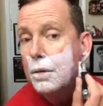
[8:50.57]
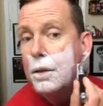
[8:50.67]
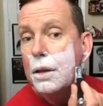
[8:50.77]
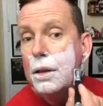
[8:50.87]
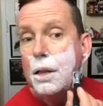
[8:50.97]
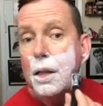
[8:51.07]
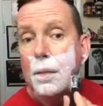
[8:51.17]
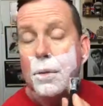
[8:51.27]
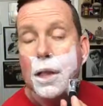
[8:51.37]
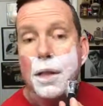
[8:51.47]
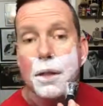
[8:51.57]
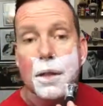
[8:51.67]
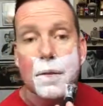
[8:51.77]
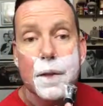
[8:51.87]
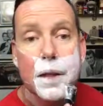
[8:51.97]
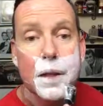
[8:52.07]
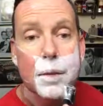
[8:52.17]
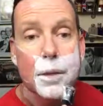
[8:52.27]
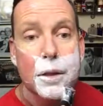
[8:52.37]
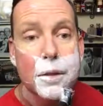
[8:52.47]
with the same razor every
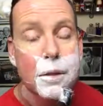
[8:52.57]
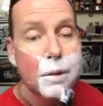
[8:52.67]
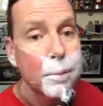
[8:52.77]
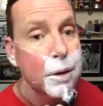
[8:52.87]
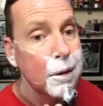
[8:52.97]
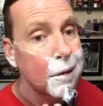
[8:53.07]
time on YouTube.